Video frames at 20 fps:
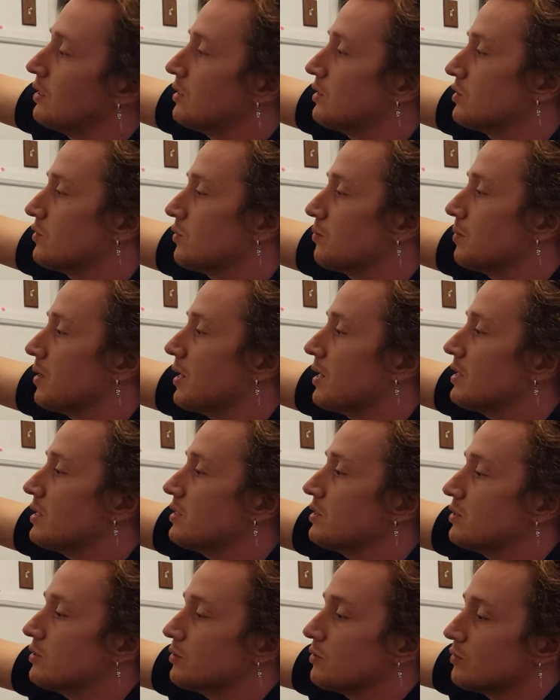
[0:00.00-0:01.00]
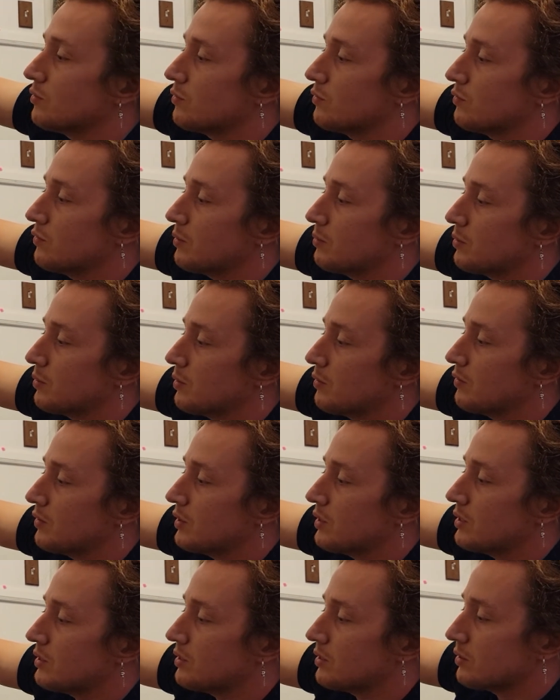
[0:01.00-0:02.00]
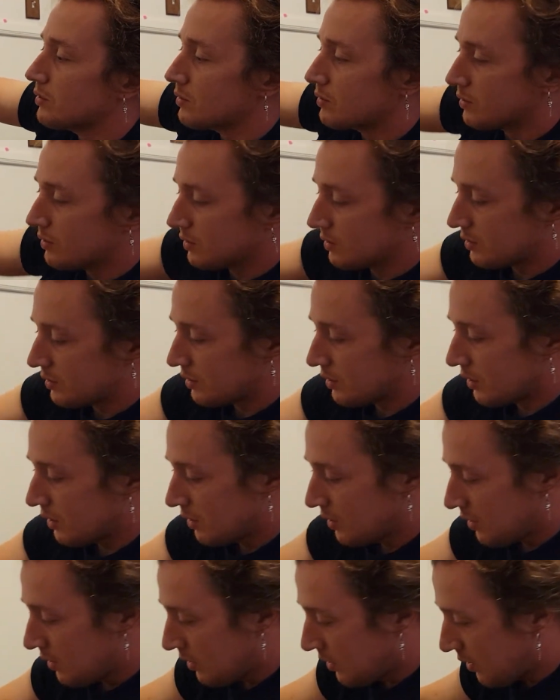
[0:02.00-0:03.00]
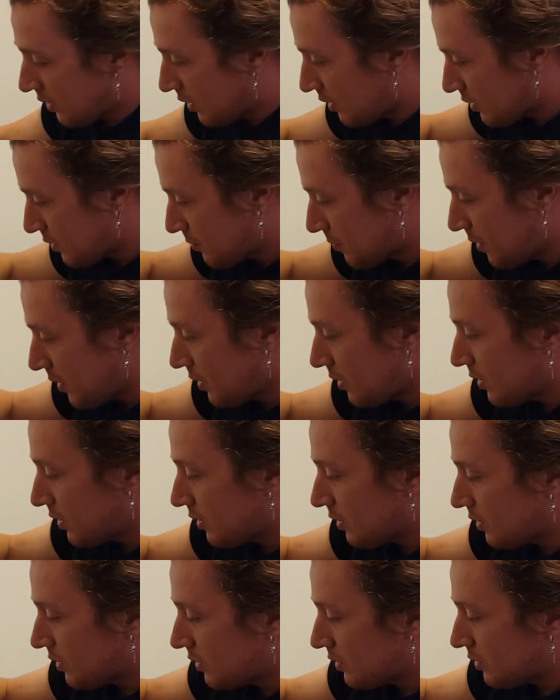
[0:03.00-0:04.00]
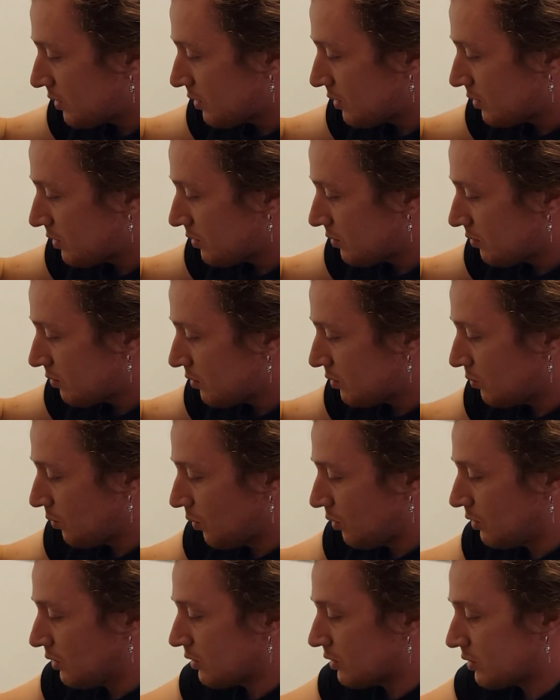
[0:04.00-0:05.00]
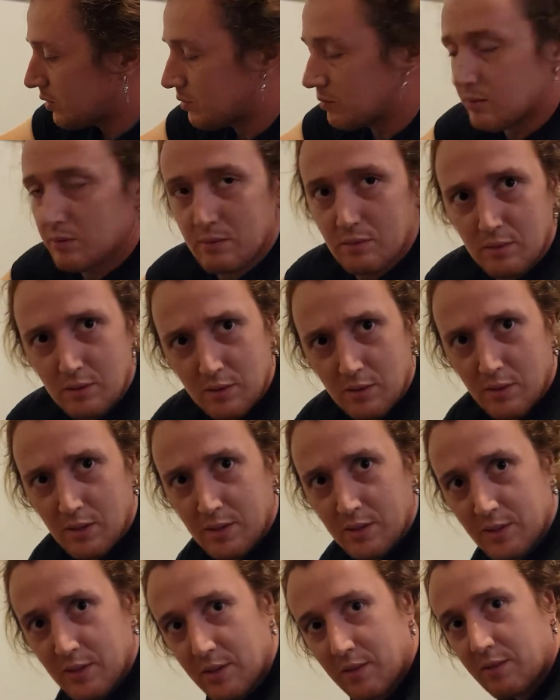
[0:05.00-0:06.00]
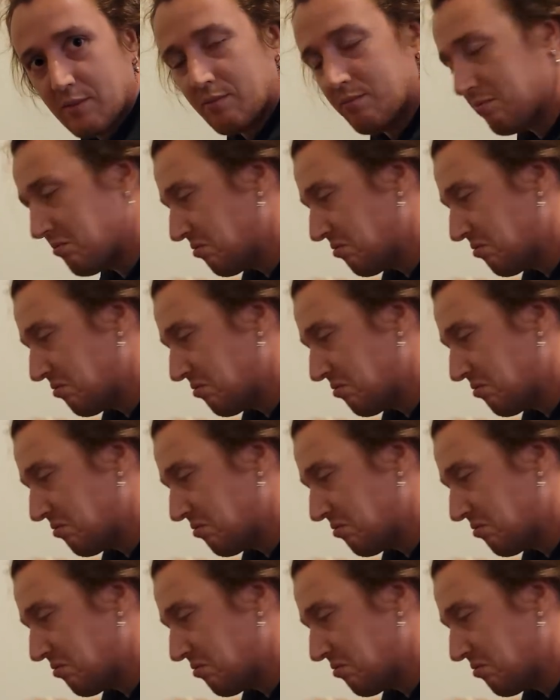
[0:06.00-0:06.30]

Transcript: It's from 82, February of 82. It's made in New Orleans. Interesting.